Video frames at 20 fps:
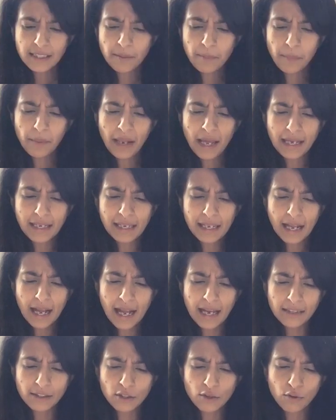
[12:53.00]
a black
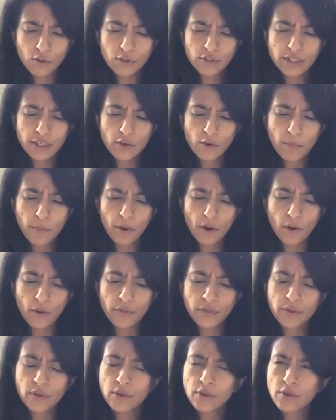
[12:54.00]
cat crossing your
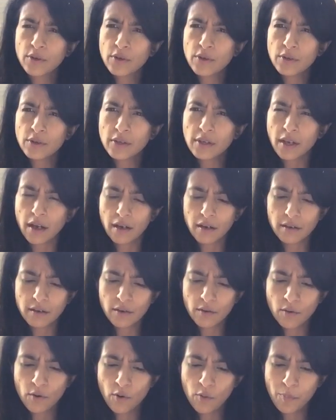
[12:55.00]
path good
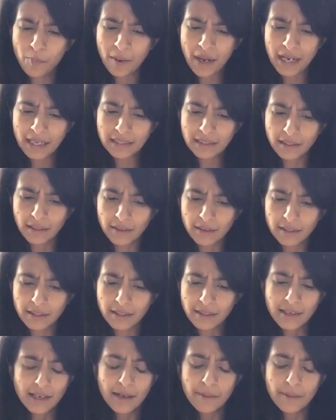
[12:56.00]
luck or bad luck?"